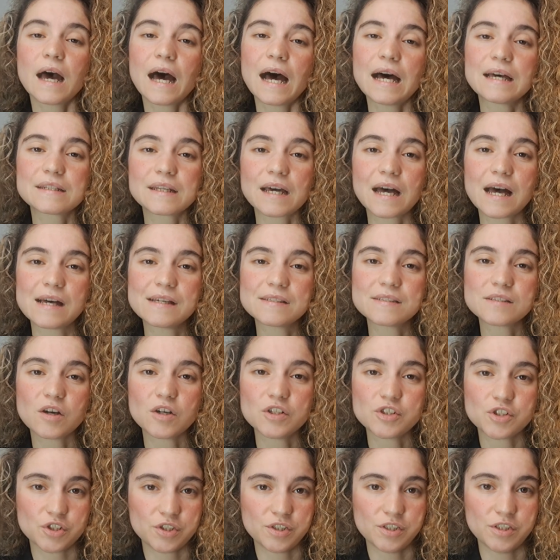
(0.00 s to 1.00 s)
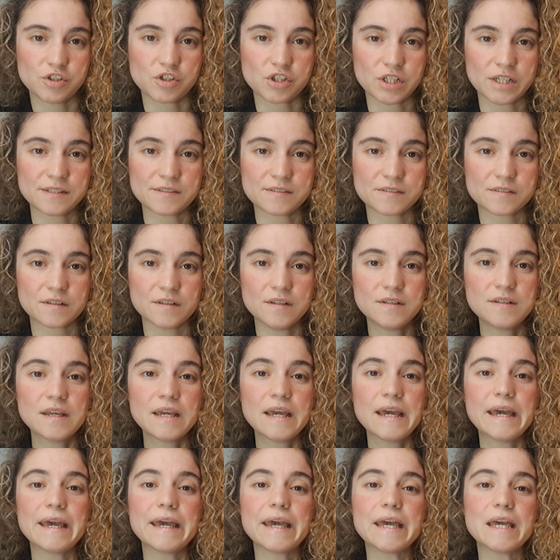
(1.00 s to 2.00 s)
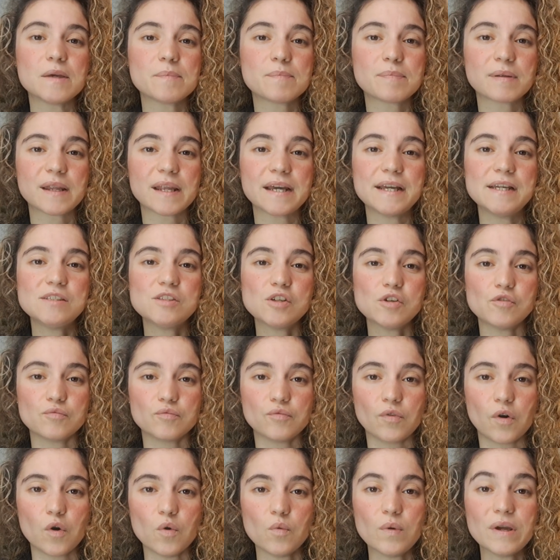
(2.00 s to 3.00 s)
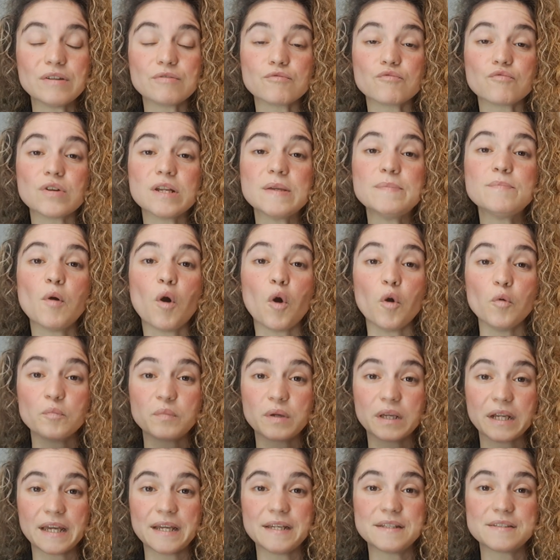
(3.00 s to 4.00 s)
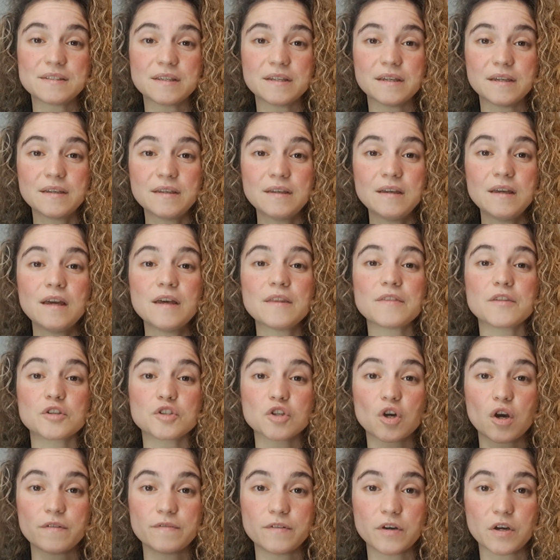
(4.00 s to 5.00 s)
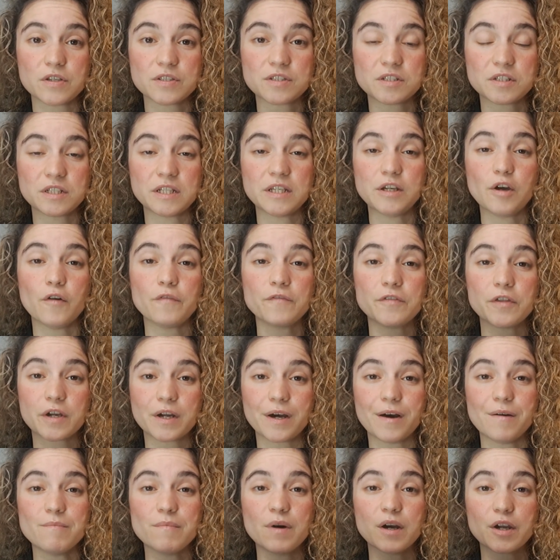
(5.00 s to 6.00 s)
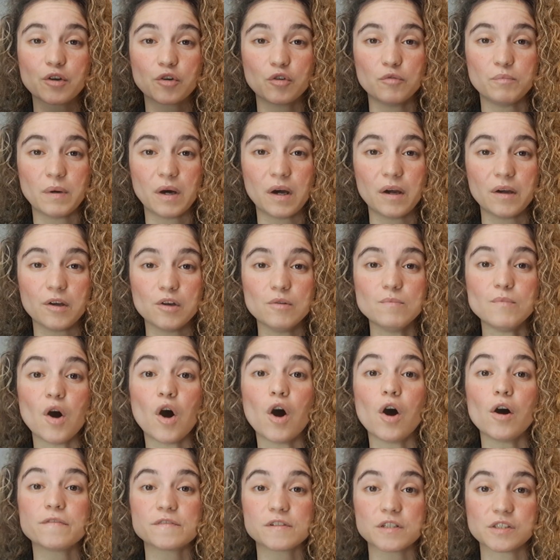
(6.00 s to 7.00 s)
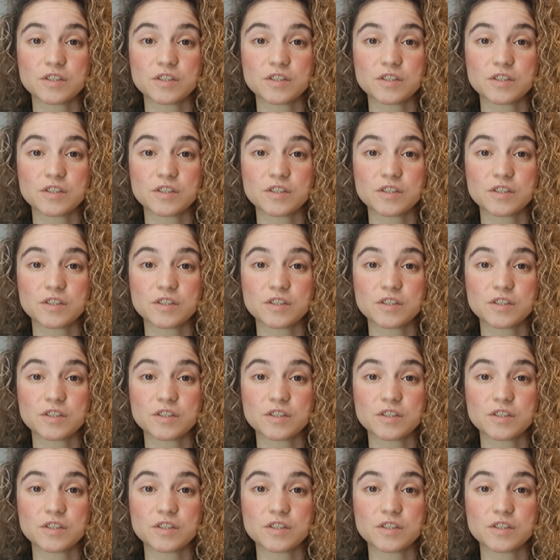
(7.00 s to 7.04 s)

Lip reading: And as I just suggested, it plays a role in repopulating the diversity of the gut microbiome after